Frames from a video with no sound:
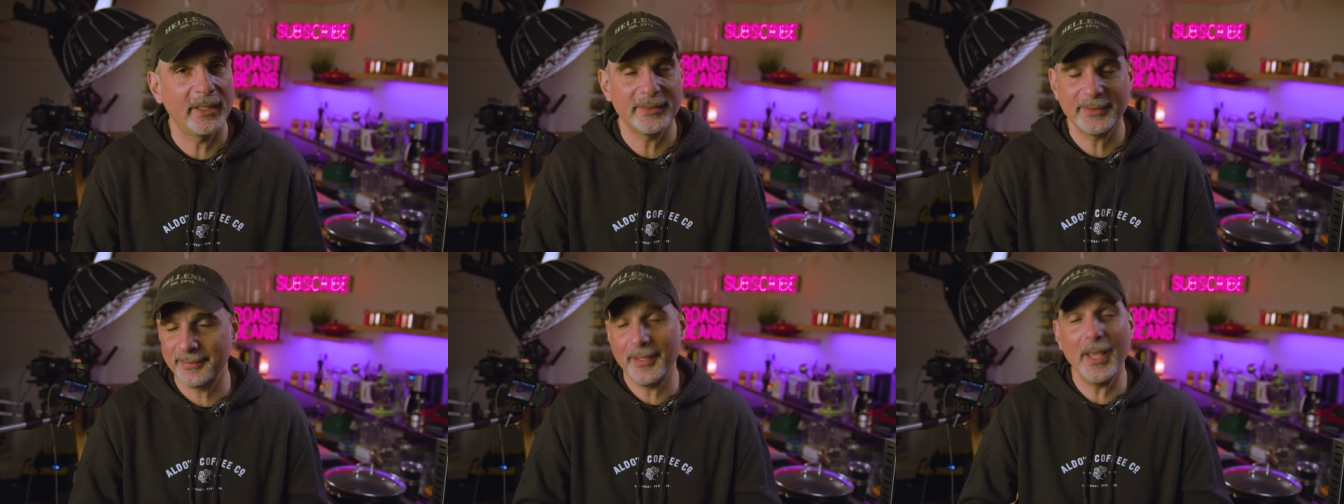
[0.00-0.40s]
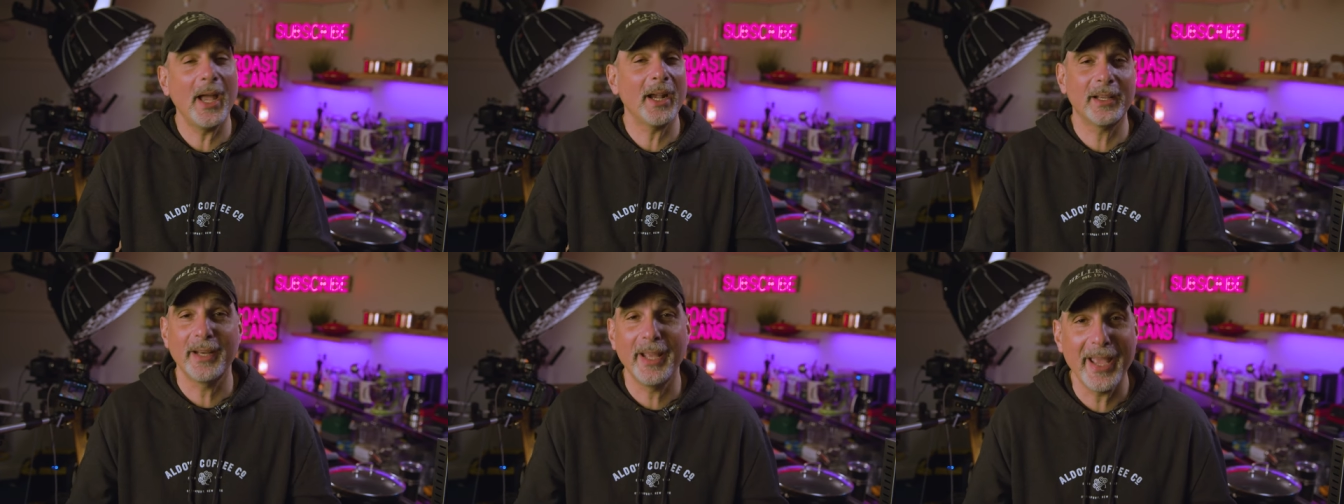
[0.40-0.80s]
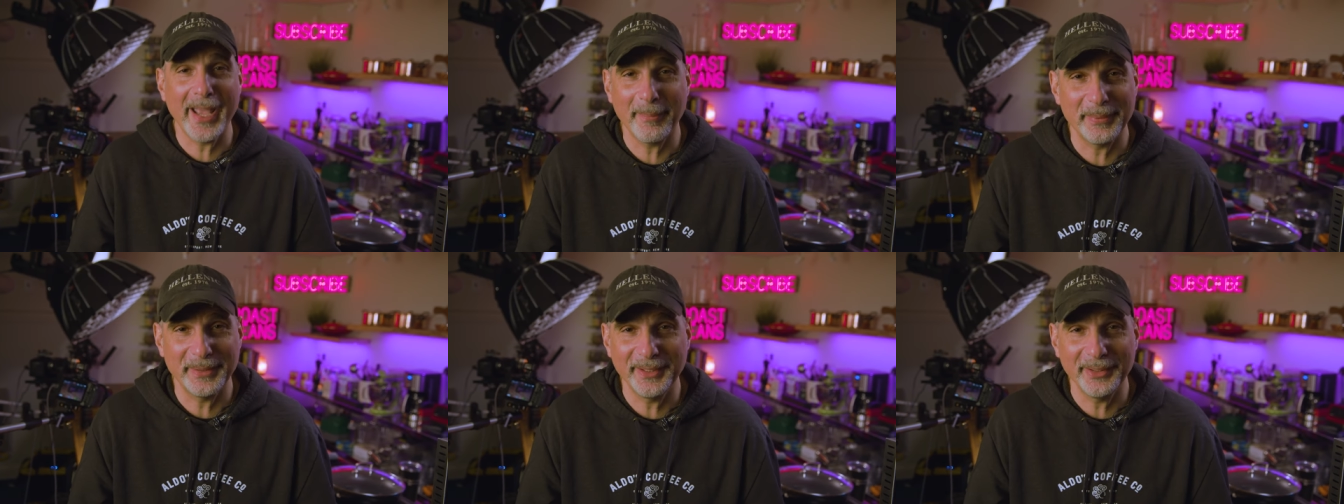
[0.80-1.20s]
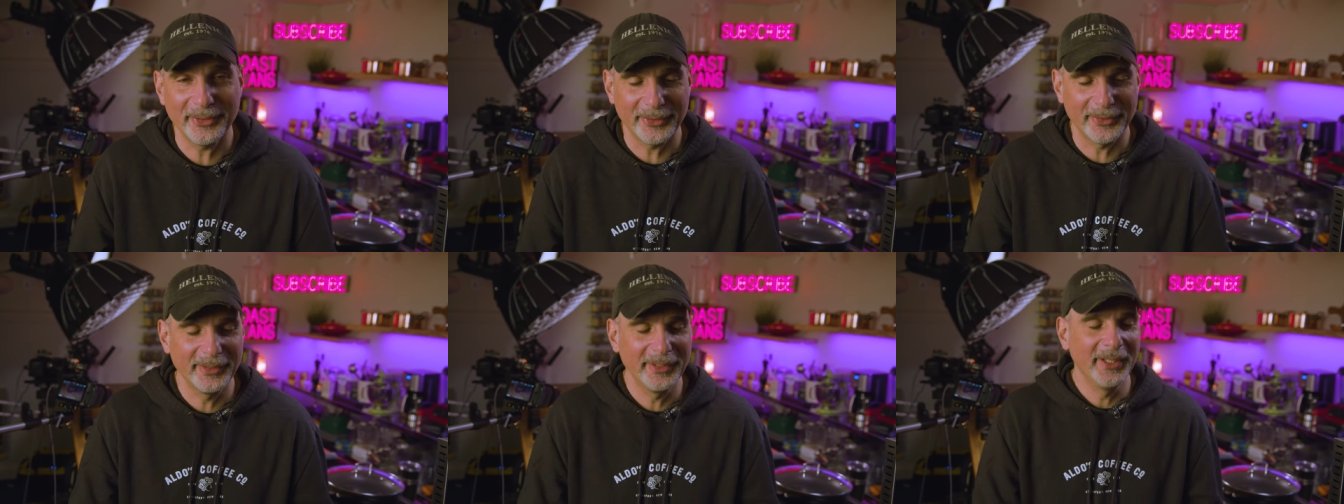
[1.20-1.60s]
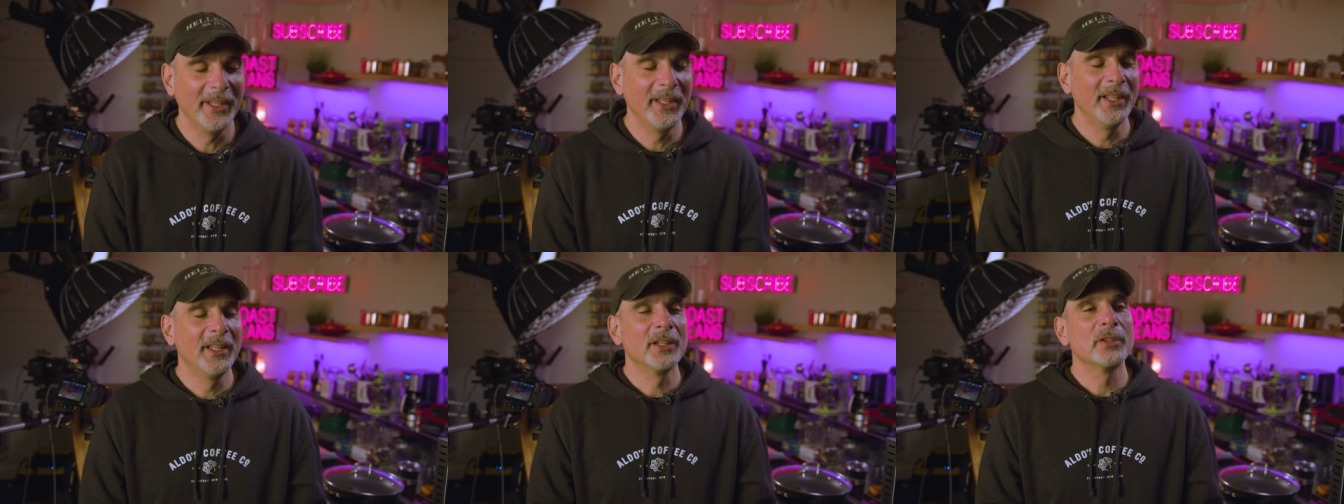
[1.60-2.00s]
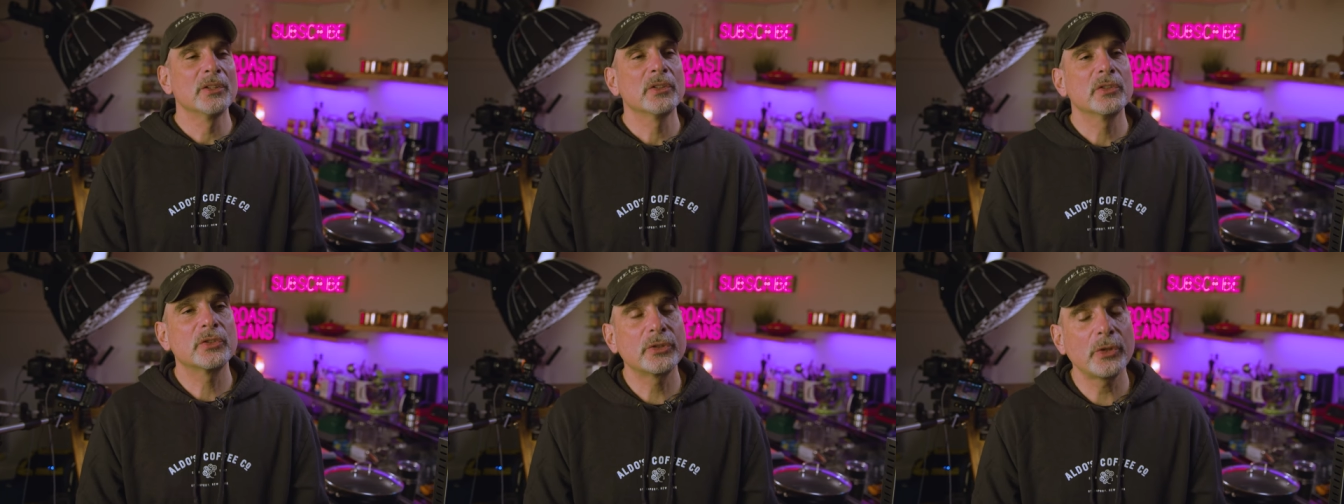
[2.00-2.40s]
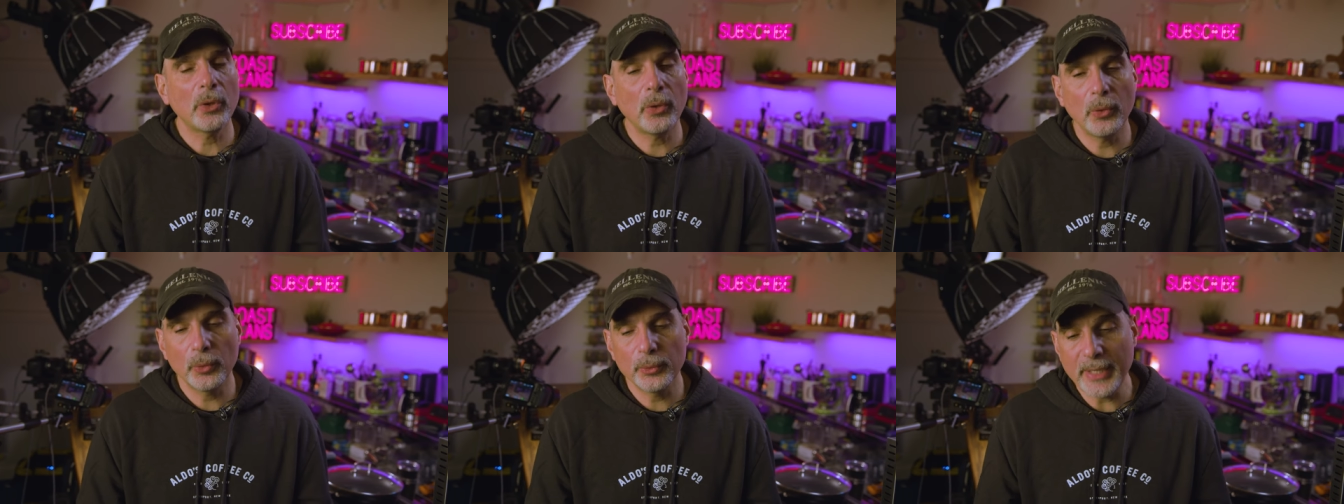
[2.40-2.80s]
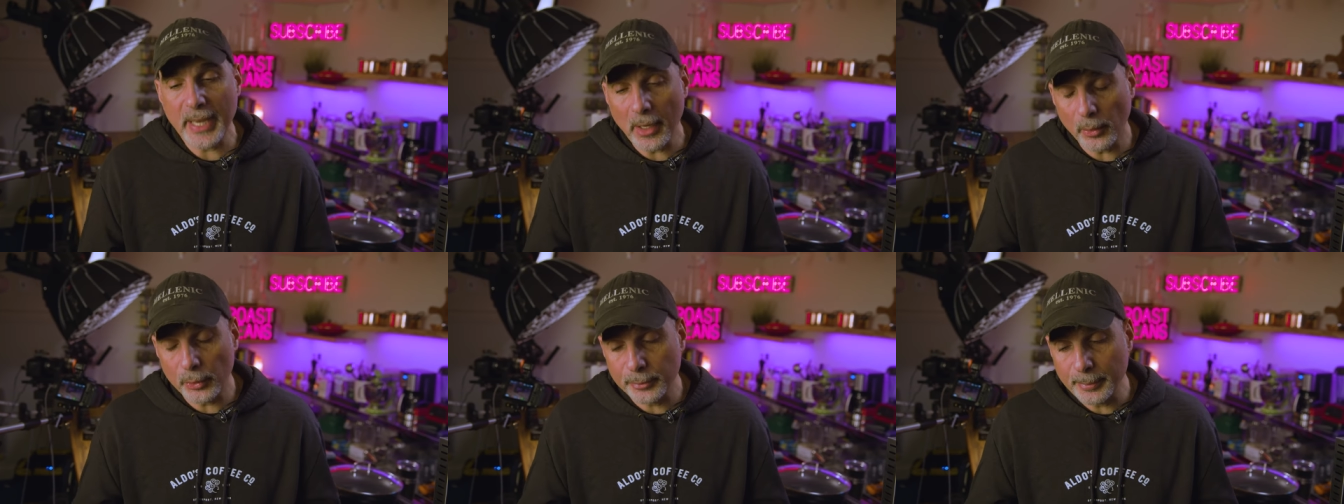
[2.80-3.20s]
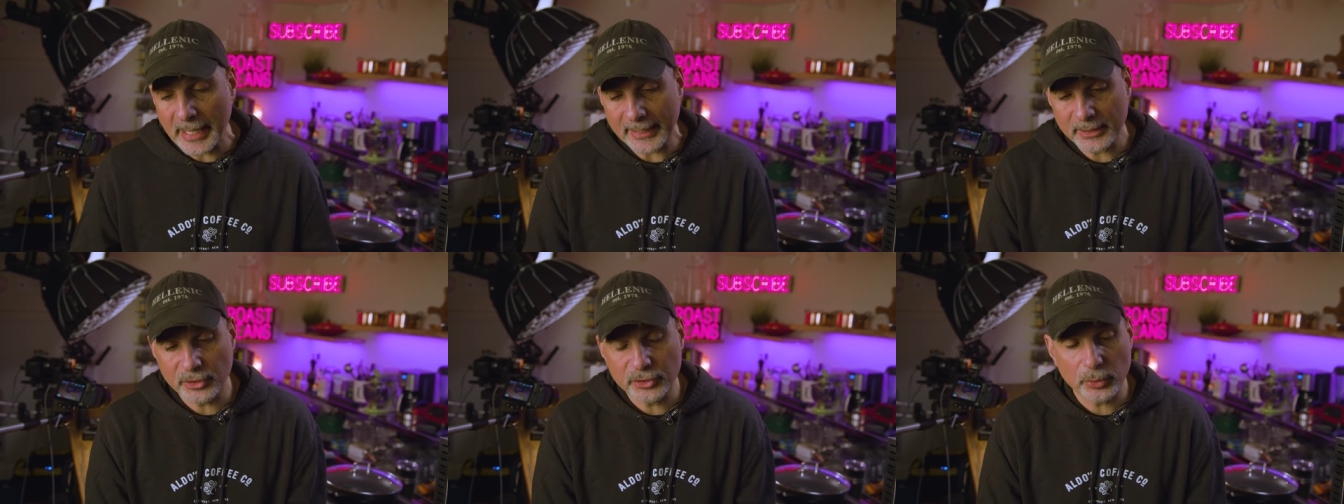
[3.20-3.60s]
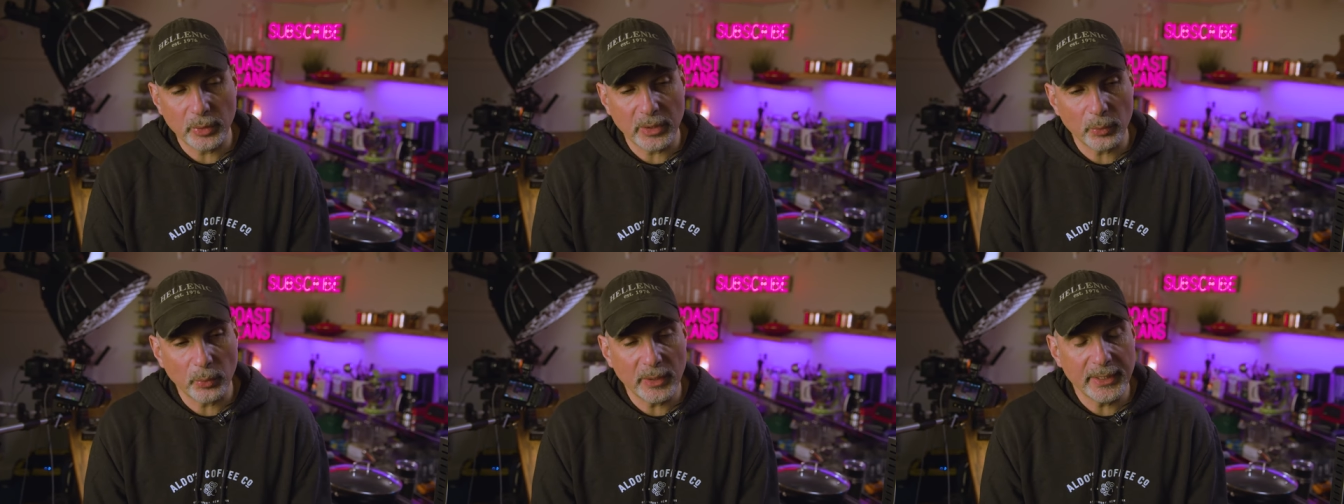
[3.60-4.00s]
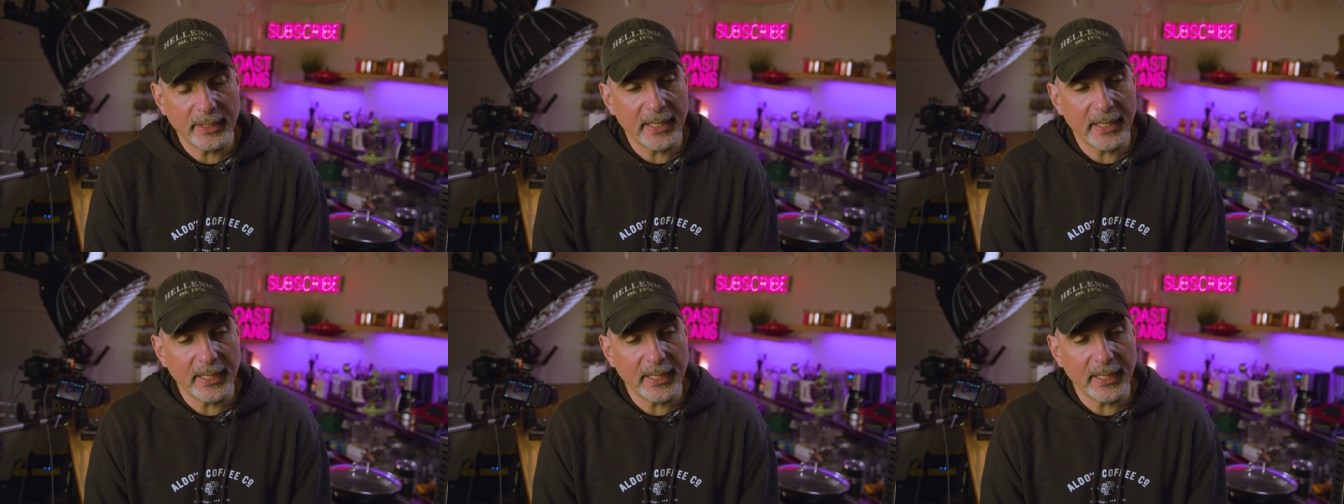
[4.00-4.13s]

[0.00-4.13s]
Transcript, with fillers: That's not gonna happen either. So now I was back to square one,